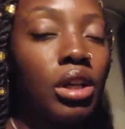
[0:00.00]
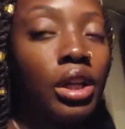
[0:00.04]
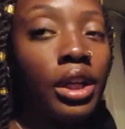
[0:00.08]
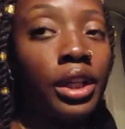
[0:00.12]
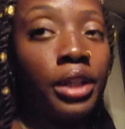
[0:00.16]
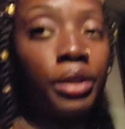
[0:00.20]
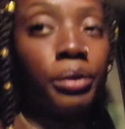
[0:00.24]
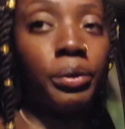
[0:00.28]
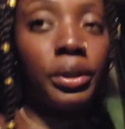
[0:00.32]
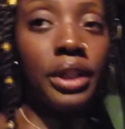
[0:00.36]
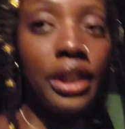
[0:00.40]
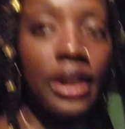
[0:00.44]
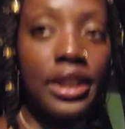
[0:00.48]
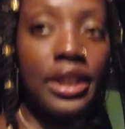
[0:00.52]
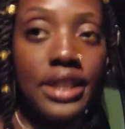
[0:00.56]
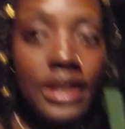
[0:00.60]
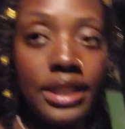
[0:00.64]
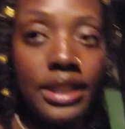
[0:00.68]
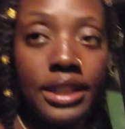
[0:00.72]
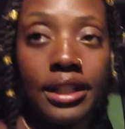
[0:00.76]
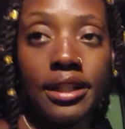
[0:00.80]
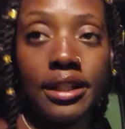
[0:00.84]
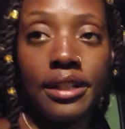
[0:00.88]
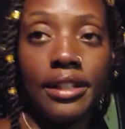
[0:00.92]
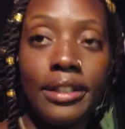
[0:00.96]

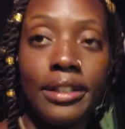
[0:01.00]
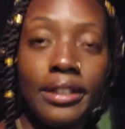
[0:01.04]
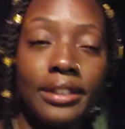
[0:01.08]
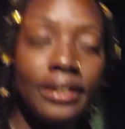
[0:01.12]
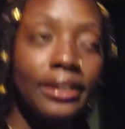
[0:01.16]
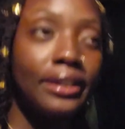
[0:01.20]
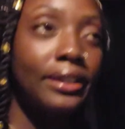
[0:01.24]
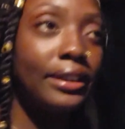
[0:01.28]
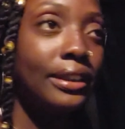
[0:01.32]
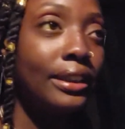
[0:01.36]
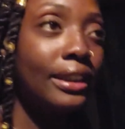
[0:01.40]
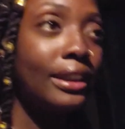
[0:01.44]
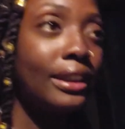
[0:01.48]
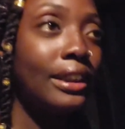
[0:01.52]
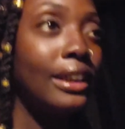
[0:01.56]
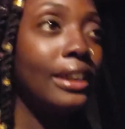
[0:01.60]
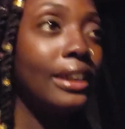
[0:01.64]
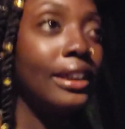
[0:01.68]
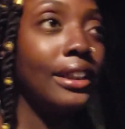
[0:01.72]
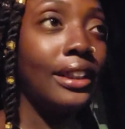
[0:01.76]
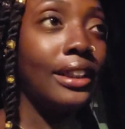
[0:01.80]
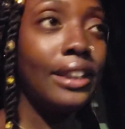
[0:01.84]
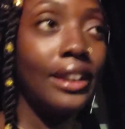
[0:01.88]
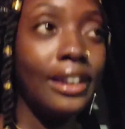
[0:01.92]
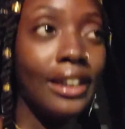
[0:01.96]
anyways,
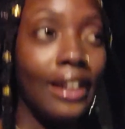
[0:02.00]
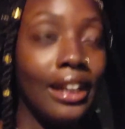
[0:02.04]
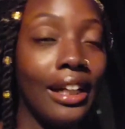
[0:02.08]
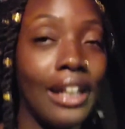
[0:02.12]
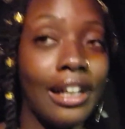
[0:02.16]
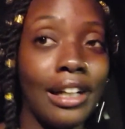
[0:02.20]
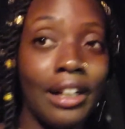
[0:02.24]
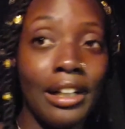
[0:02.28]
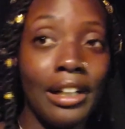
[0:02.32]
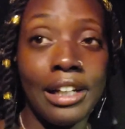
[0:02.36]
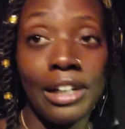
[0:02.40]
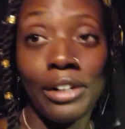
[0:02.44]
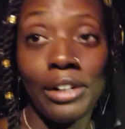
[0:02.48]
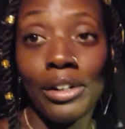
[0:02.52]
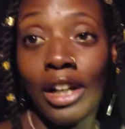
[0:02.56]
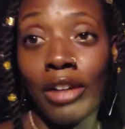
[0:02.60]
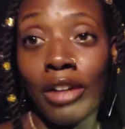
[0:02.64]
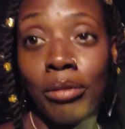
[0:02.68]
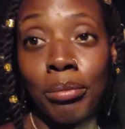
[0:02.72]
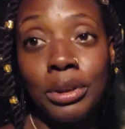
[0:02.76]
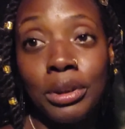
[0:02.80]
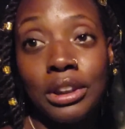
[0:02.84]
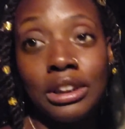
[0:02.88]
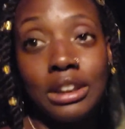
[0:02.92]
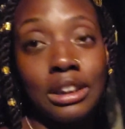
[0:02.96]
I don't
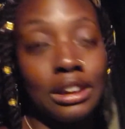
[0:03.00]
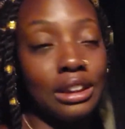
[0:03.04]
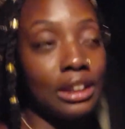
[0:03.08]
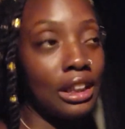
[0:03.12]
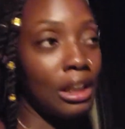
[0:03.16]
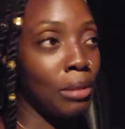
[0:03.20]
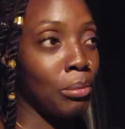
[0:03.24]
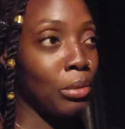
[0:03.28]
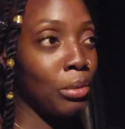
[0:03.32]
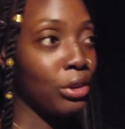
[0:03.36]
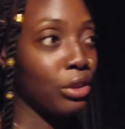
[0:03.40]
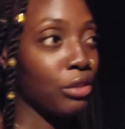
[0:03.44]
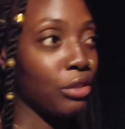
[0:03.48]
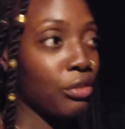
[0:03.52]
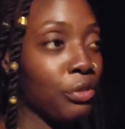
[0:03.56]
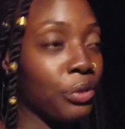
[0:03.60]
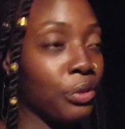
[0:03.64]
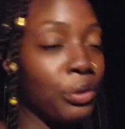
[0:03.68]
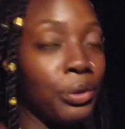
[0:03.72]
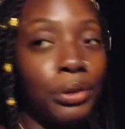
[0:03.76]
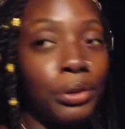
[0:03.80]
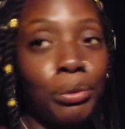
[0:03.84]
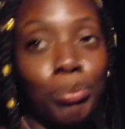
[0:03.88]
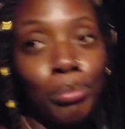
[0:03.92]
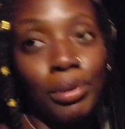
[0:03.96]
have much to say about the
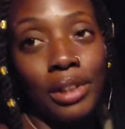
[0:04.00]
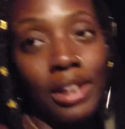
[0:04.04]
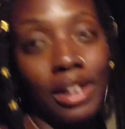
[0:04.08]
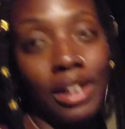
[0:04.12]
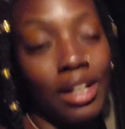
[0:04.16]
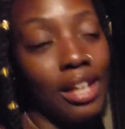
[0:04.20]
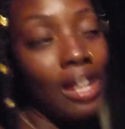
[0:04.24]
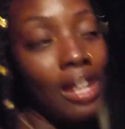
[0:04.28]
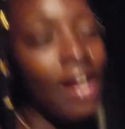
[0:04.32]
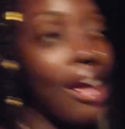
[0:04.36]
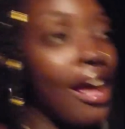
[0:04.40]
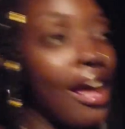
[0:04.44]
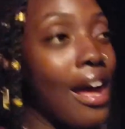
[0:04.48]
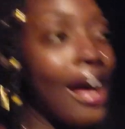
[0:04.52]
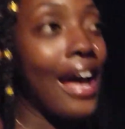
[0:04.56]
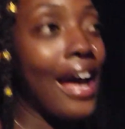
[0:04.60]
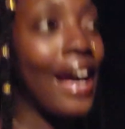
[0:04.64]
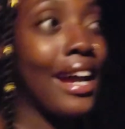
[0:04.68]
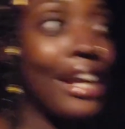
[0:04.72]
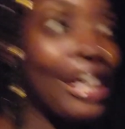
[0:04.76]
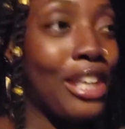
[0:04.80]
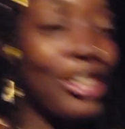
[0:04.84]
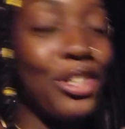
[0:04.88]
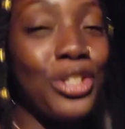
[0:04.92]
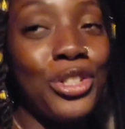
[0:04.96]
food, but
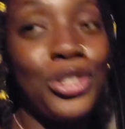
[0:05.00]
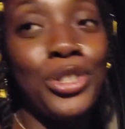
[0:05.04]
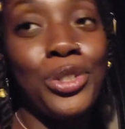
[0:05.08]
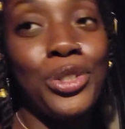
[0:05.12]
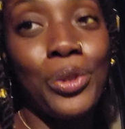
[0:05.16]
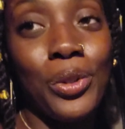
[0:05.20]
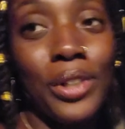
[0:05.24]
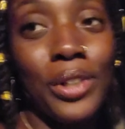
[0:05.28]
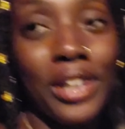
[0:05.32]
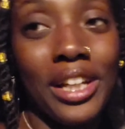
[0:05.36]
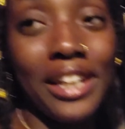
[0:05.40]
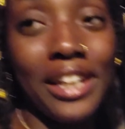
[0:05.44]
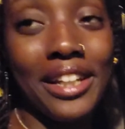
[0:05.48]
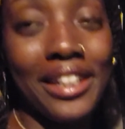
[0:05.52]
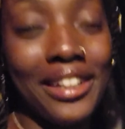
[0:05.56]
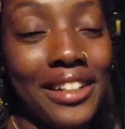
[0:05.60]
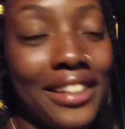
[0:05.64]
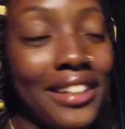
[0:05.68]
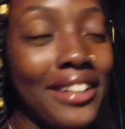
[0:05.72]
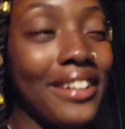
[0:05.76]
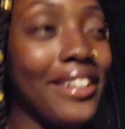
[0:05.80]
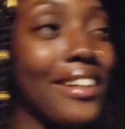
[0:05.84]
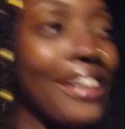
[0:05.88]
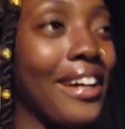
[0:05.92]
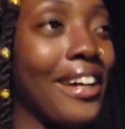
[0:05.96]
I enjoyed